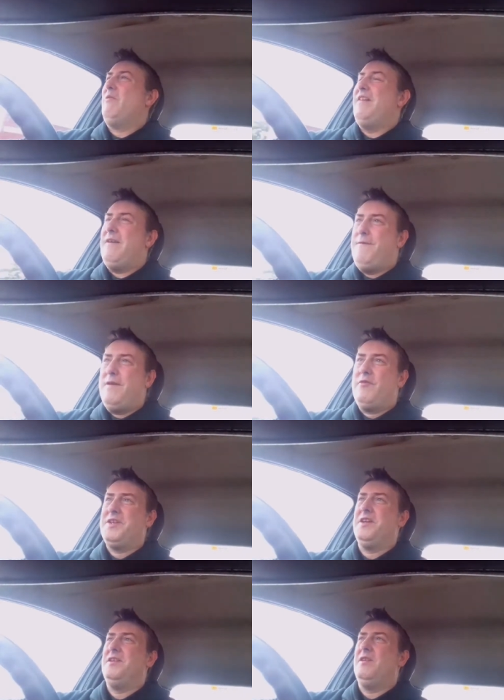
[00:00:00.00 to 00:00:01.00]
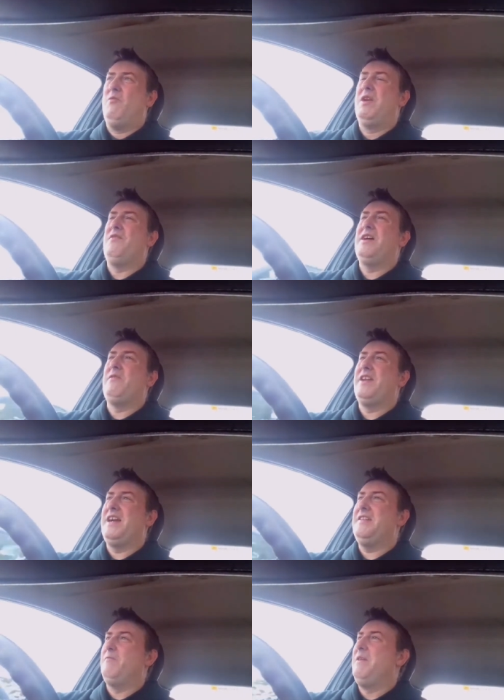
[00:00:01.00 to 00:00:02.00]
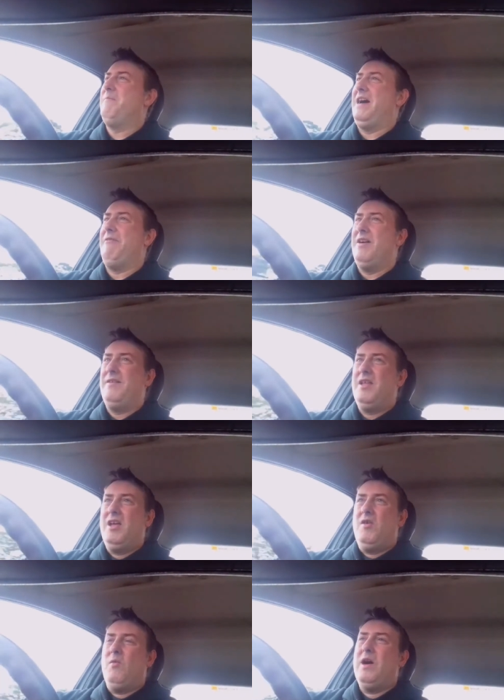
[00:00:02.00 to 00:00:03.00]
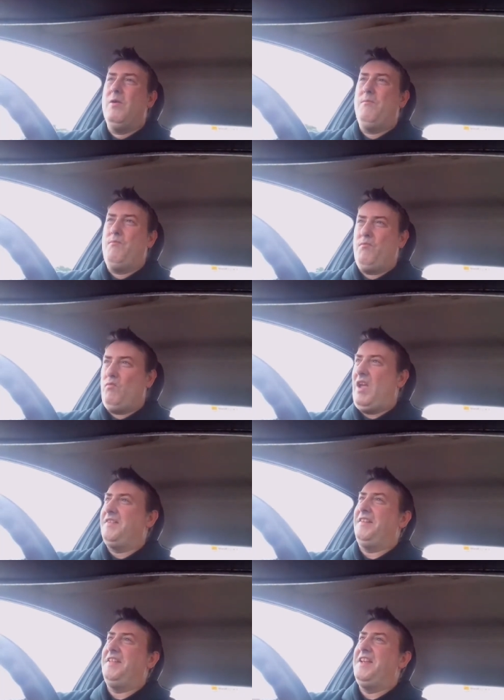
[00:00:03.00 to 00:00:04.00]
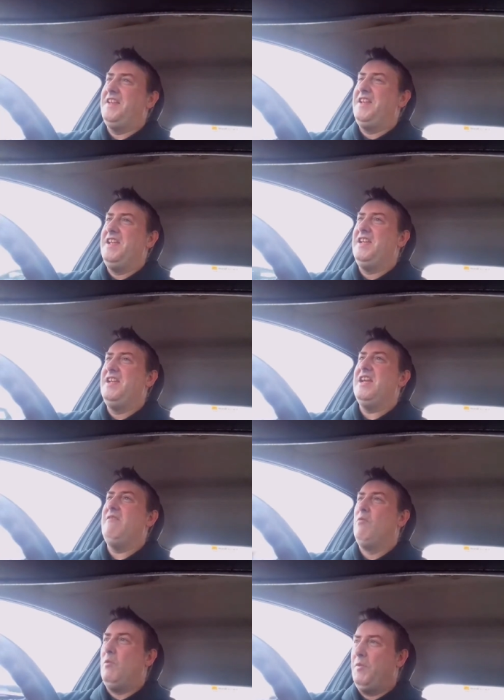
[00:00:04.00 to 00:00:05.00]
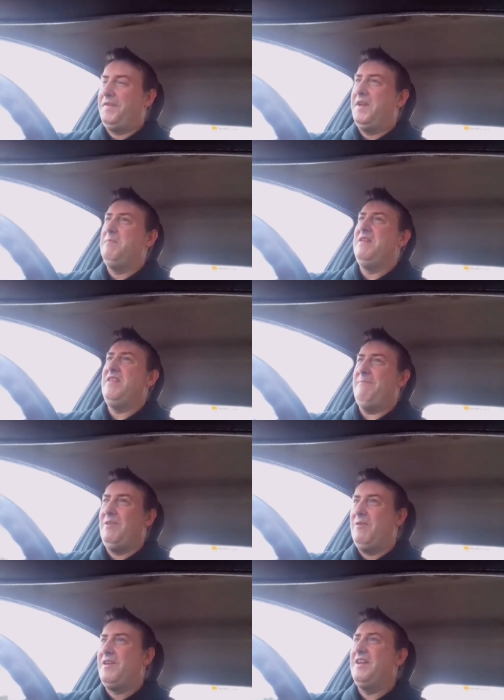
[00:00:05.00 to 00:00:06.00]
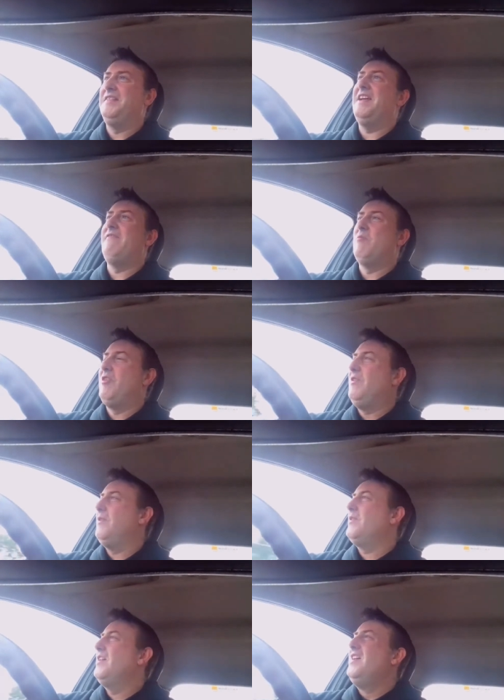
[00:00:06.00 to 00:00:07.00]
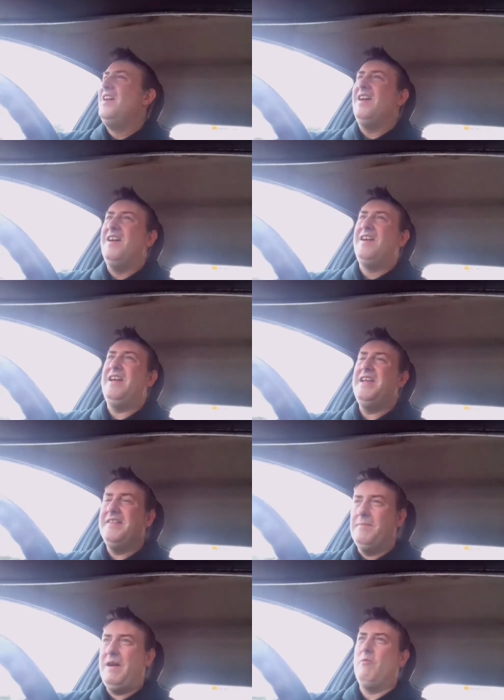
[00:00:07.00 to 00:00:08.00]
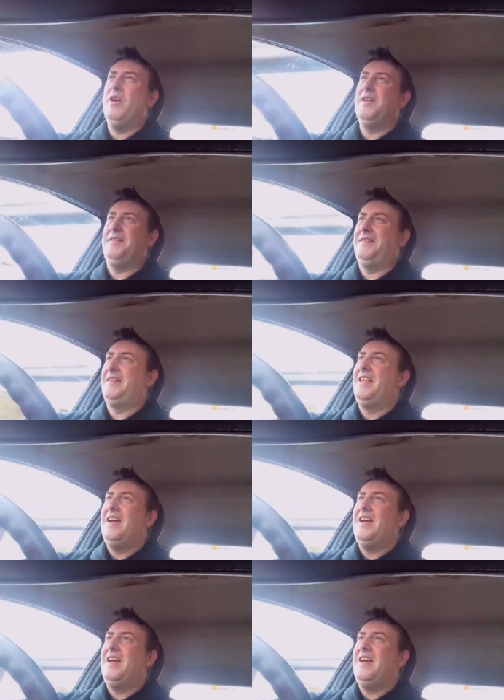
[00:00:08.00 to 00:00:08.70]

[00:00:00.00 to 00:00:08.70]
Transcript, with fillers: Without further ado, what have I got against wind power? Well, as I said in the what was going to be the epilogue and is now the prologue, uh, it is about words.